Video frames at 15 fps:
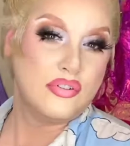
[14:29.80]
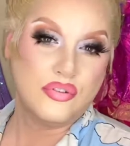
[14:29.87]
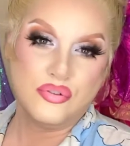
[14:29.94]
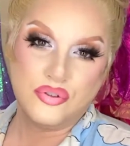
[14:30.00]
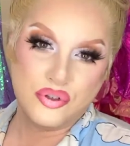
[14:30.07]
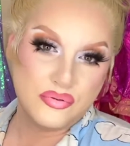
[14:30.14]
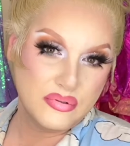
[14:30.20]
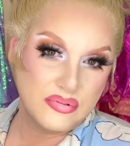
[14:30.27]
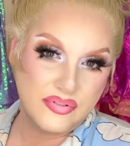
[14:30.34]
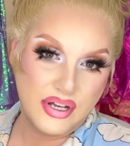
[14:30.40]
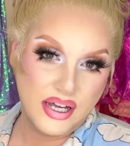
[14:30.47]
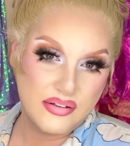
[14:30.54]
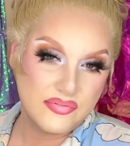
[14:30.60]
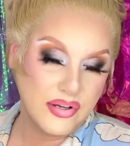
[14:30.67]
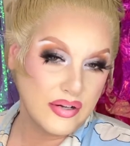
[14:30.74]
Good from
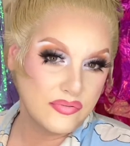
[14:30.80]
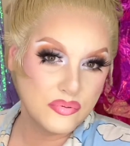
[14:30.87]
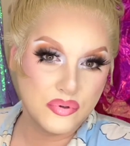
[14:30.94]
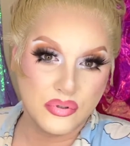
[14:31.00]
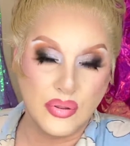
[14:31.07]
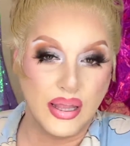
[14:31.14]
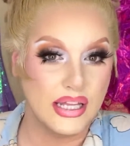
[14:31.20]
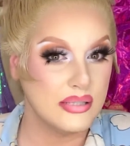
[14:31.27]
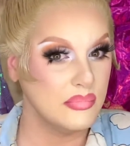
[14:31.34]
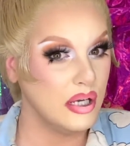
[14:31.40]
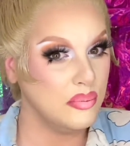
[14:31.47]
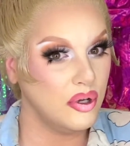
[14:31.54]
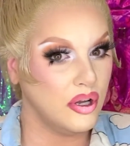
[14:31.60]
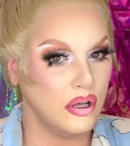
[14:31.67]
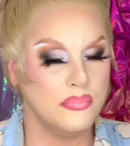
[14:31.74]
afar, far from good. That's my
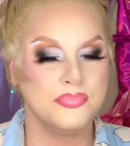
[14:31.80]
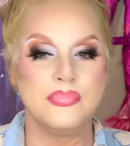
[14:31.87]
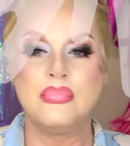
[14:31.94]
motto.